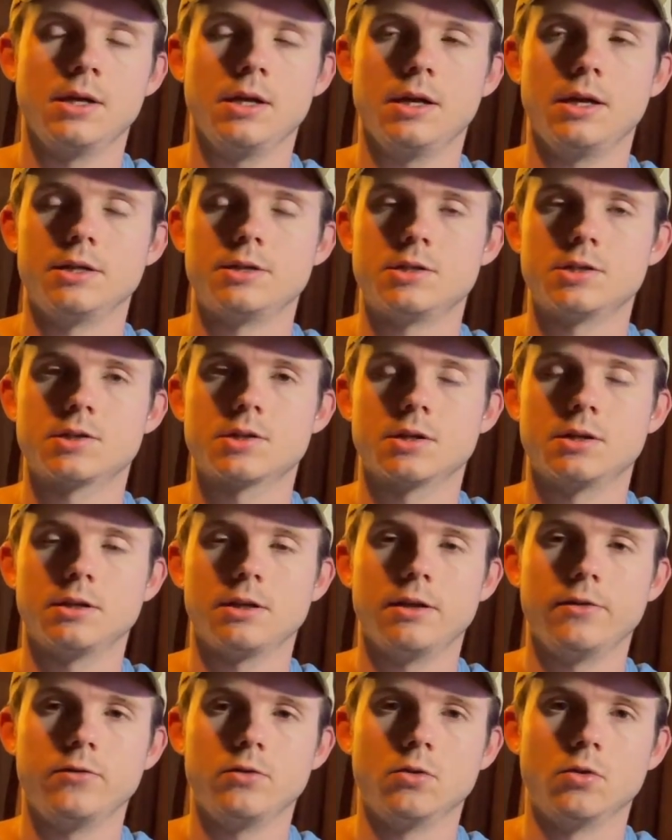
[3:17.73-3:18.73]
it's just going to
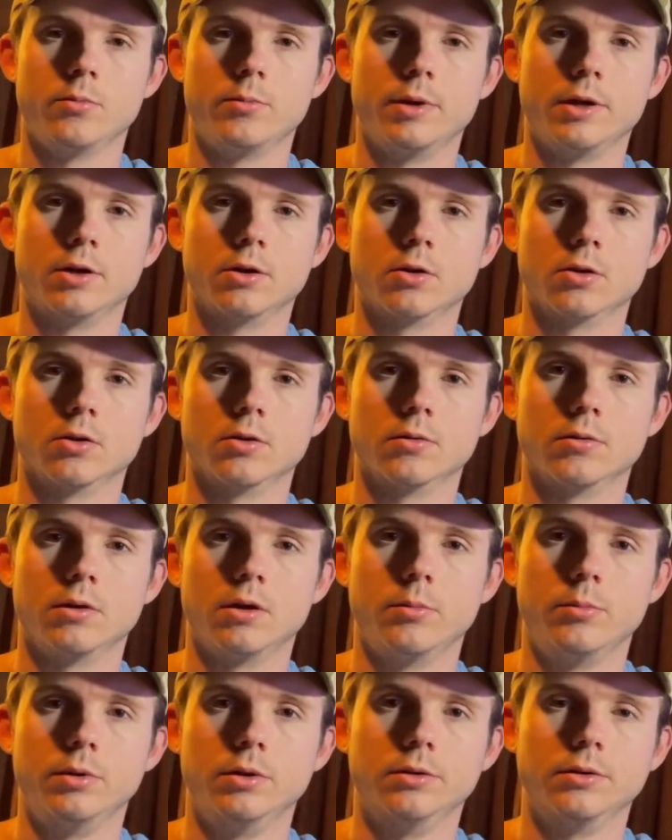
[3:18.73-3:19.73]
give you a better
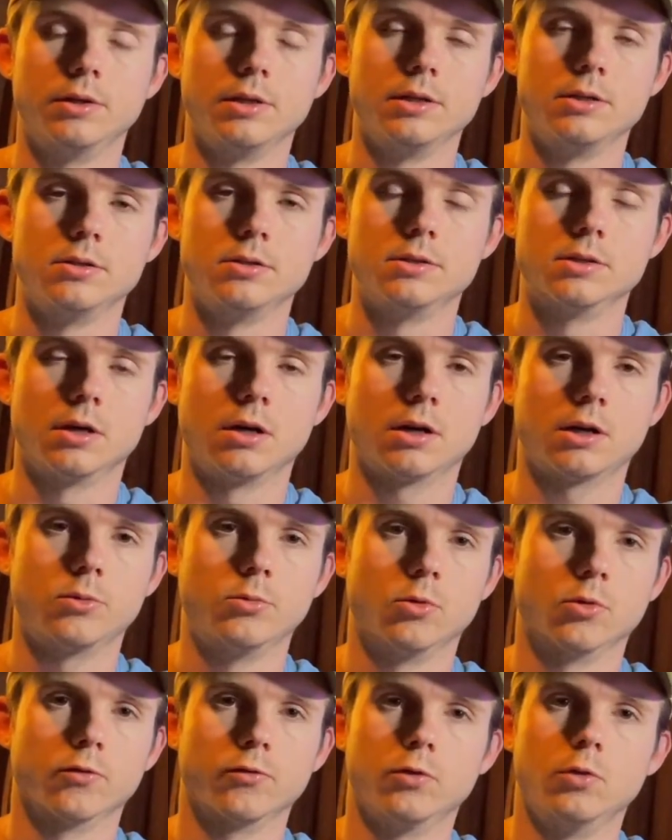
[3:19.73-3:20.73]
ability to talk
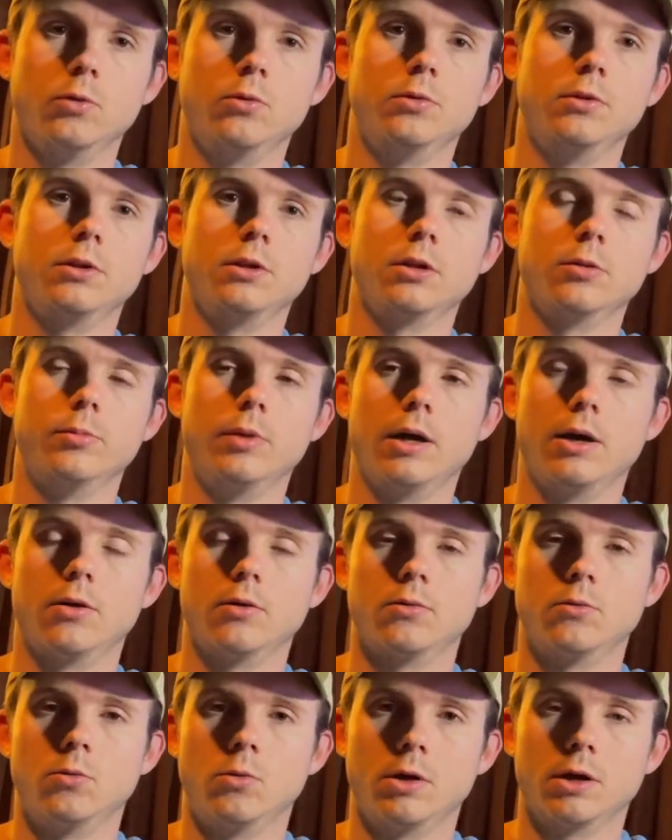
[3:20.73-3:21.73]
more fluently
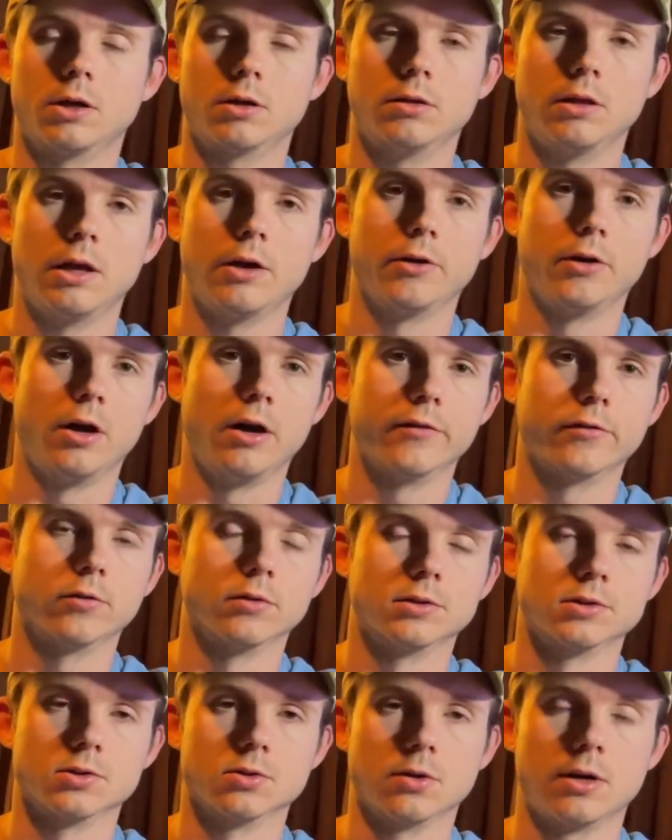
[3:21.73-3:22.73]
about what cloud
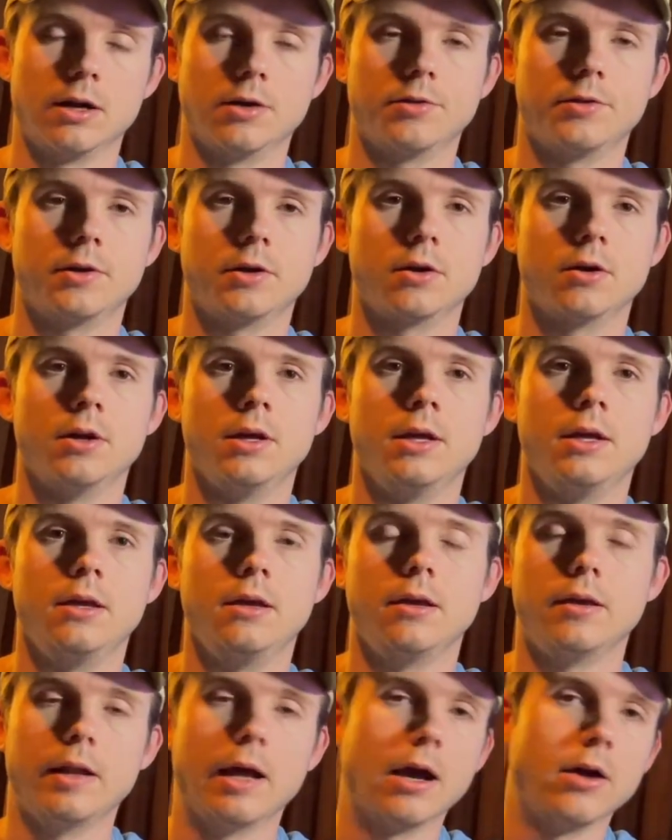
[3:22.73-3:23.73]
offerings are out there
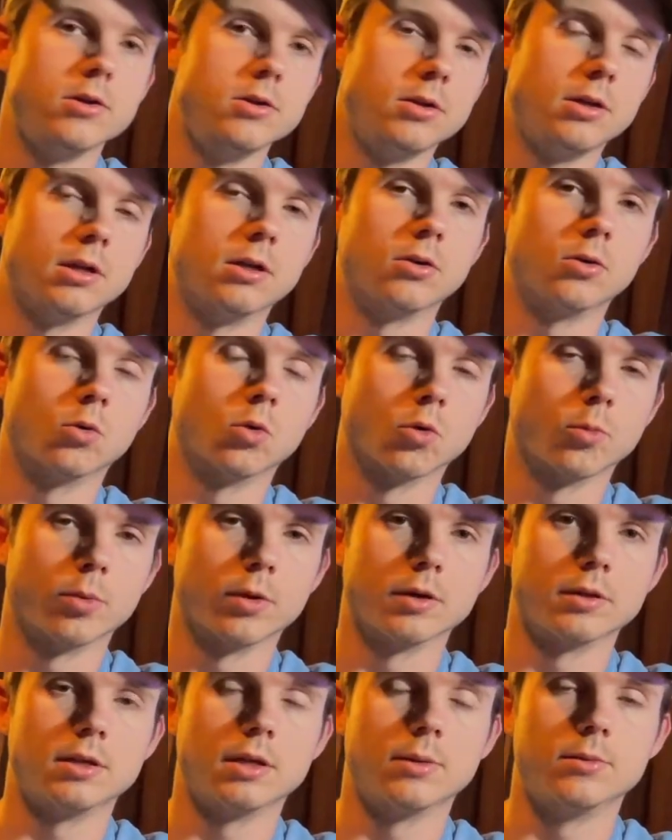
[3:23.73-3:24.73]
and how you can
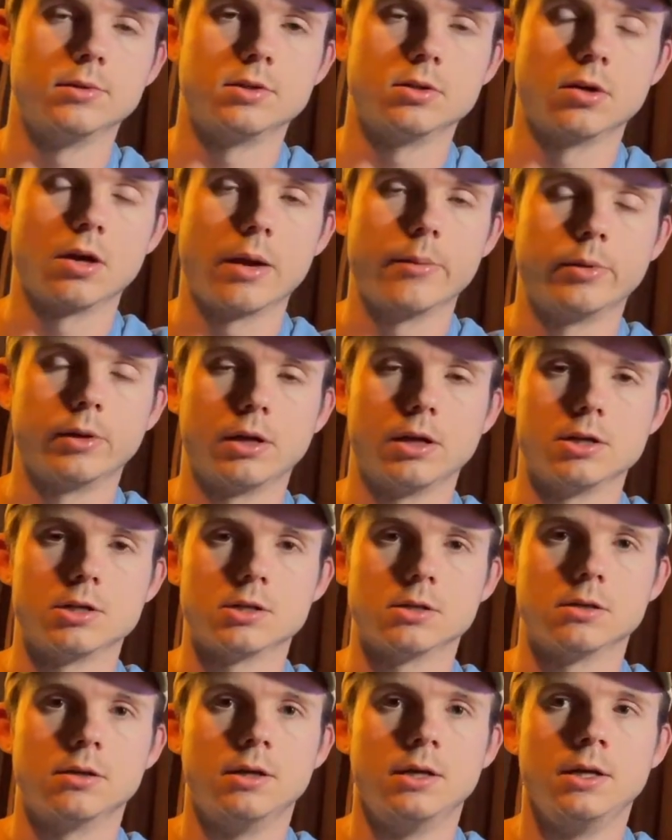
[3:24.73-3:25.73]
incorporate them into your application.